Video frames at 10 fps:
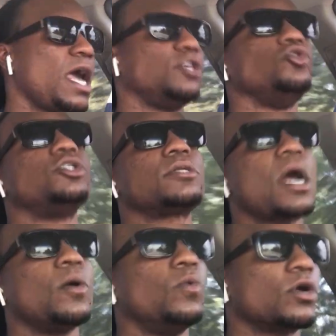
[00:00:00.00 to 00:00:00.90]
as you
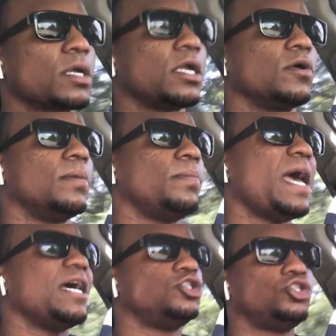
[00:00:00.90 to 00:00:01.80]
start working on
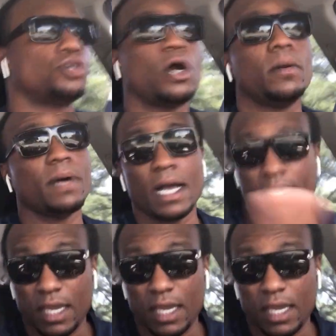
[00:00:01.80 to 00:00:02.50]
past trauma,